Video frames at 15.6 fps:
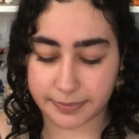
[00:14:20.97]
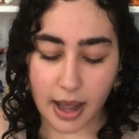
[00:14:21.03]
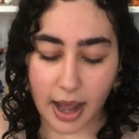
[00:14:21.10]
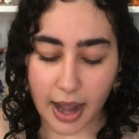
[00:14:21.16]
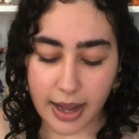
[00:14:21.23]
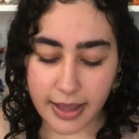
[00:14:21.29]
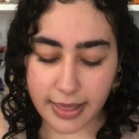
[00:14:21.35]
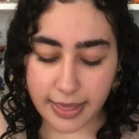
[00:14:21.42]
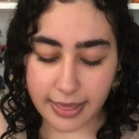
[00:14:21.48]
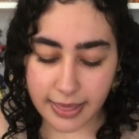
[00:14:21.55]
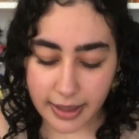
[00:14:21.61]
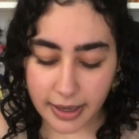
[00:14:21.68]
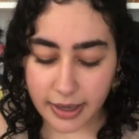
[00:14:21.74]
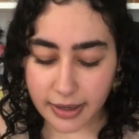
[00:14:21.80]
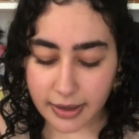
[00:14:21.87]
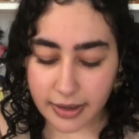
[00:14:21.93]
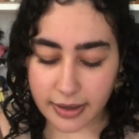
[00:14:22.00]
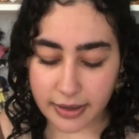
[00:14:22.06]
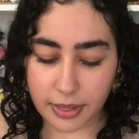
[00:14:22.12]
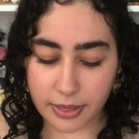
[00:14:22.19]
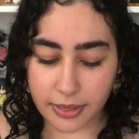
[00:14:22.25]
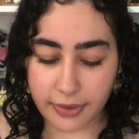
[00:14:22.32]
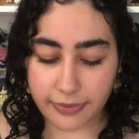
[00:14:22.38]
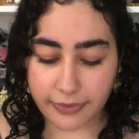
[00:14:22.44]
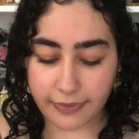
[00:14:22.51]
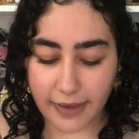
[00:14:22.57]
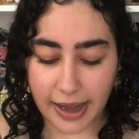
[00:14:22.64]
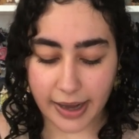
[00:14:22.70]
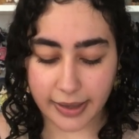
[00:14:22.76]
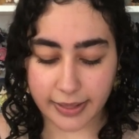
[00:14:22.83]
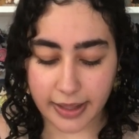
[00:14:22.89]
I think the
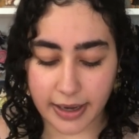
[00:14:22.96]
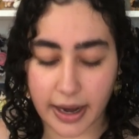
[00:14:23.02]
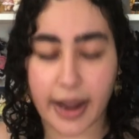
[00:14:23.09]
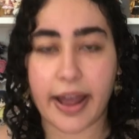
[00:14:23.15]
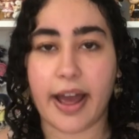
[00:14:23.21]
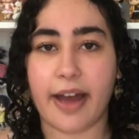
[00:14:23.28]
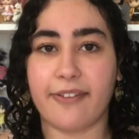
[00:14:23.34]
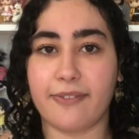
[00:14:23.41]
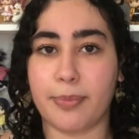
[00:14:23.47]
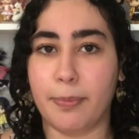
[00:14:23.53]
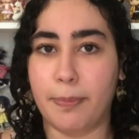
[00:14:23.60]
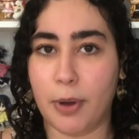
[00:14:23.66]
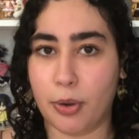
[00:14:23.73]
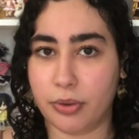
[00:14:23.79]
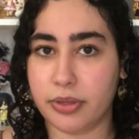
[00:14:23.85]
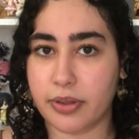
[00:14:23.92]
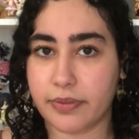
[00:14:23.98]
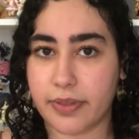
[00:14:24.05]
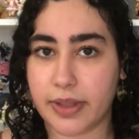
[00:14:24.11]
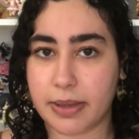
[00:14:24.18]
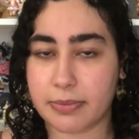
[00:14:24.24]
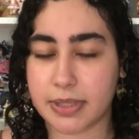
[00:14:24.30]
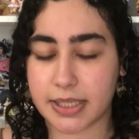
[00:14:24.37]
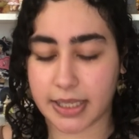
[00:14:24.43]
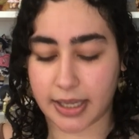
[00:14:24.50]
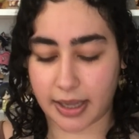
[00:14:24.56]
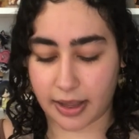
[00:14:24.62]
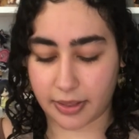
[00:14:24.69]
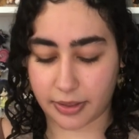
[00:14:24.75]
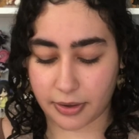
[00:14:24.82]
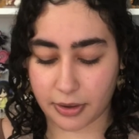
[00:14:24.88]
fact that I have both of them
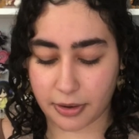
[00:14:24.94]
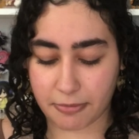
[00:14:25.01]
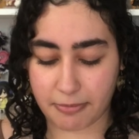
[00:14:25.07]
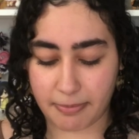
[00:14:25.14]
together